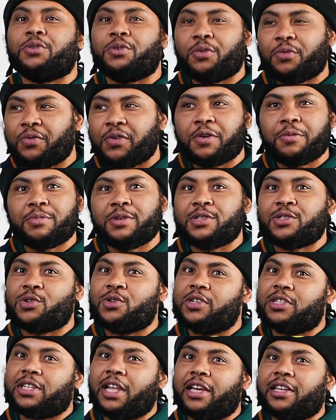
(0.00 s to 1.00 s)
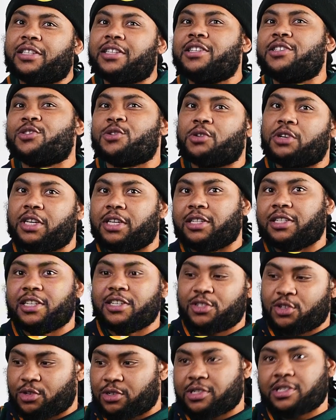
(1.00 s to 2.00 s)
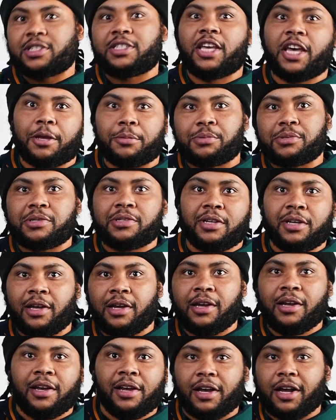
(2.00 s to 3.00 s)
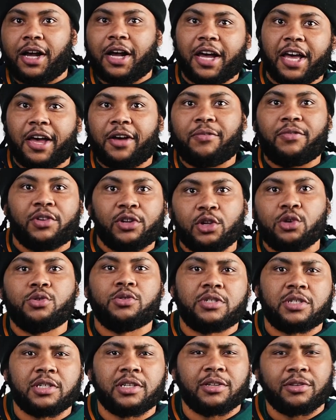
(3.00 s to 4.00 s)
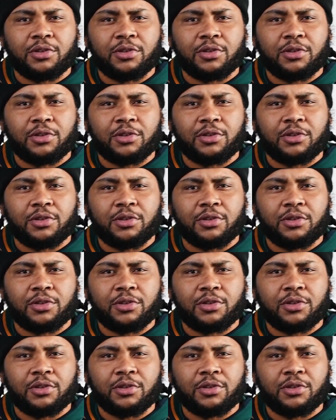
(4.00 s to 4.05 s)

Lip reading: You feel me? So it's like these are steps of evolution.